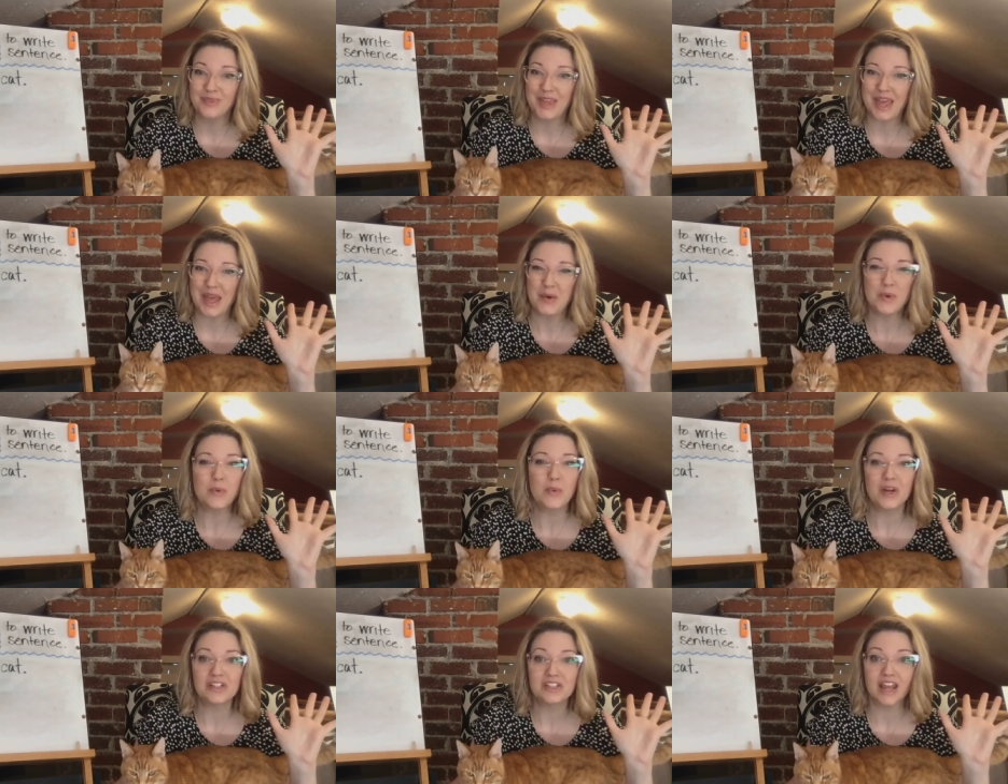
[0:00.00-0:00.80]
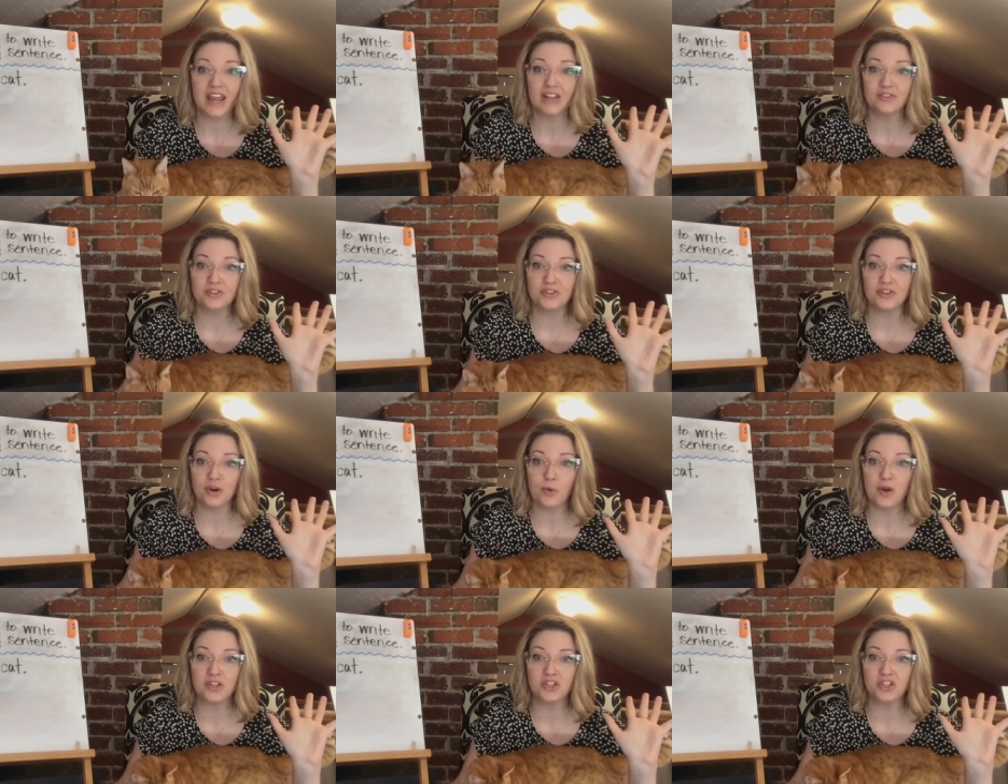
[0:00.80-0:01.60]
Okay, we want to answer their
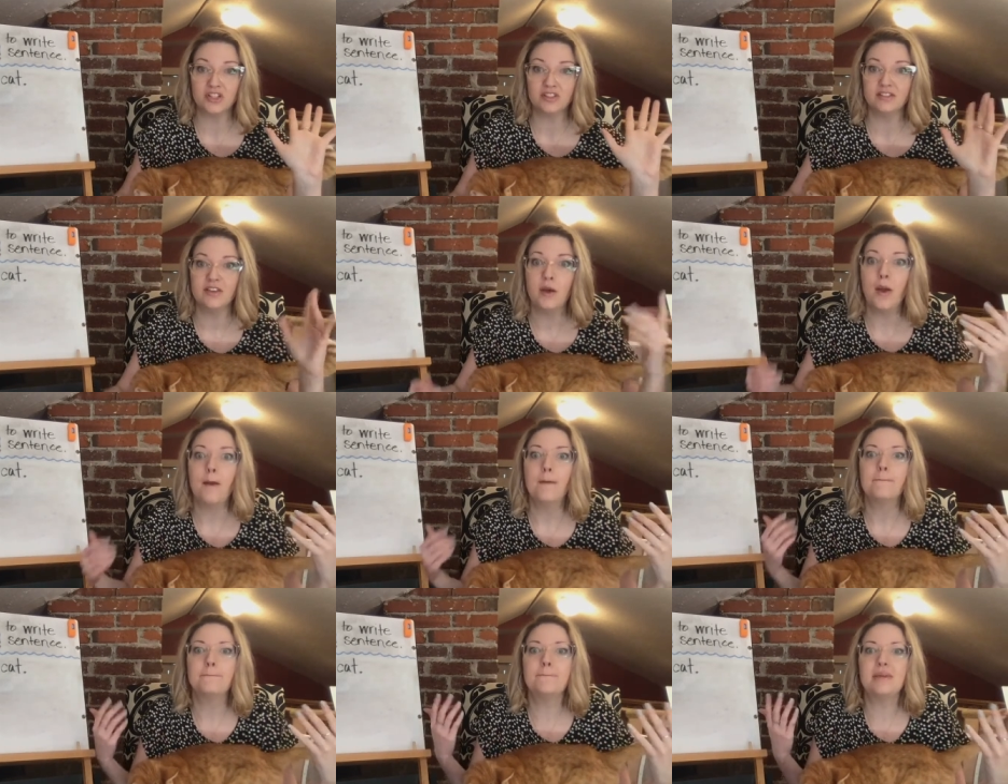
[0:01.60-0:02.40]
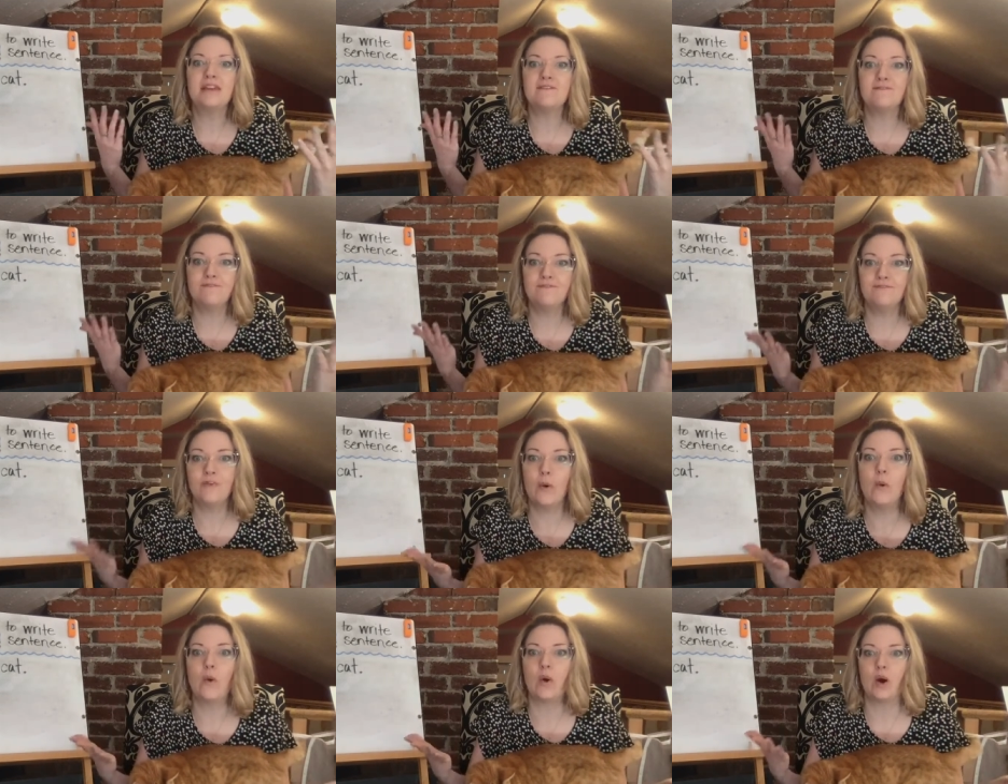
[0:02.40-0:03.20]
questions
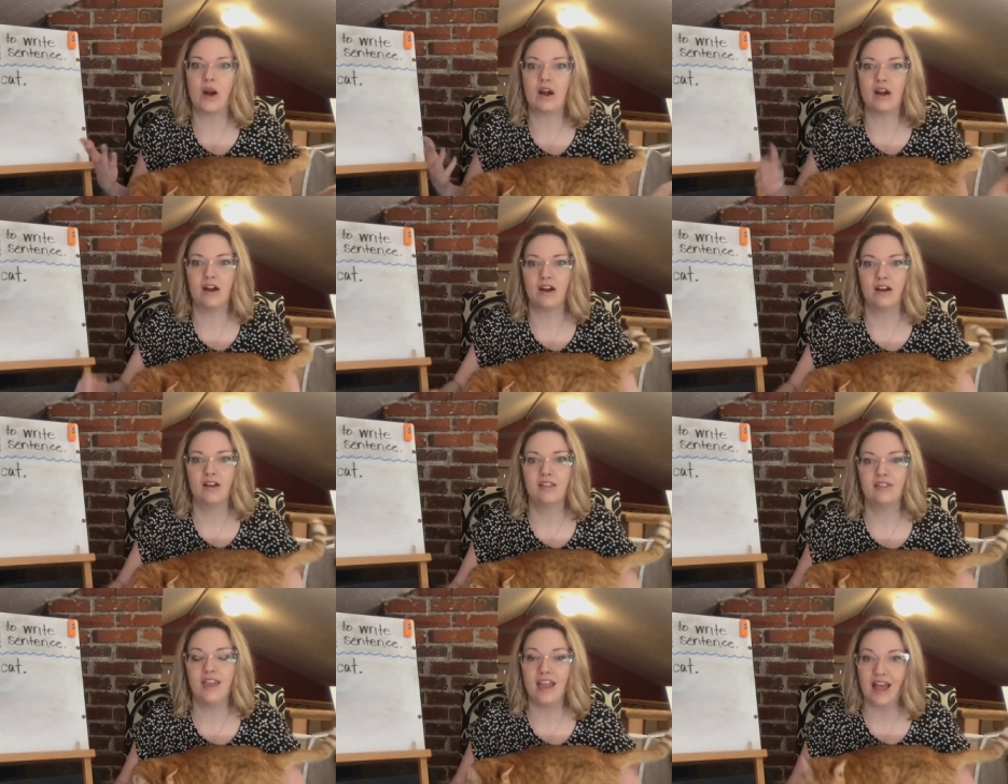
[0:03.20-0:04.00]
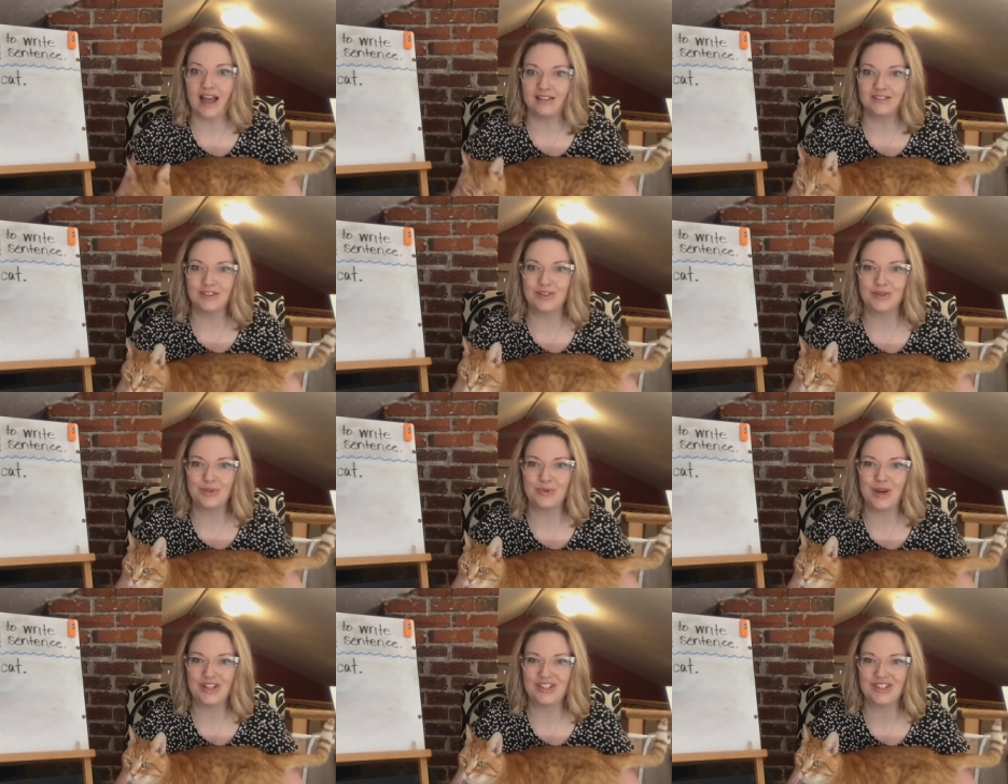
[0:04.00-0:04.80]
before they ask those
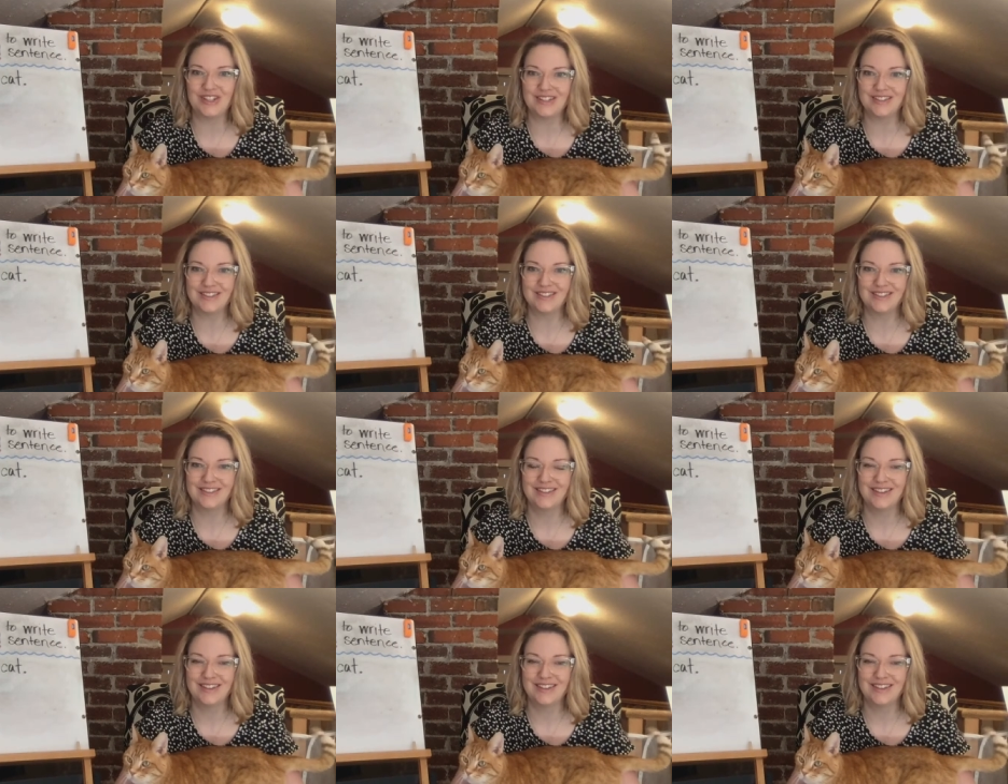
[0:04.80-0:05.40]
questions.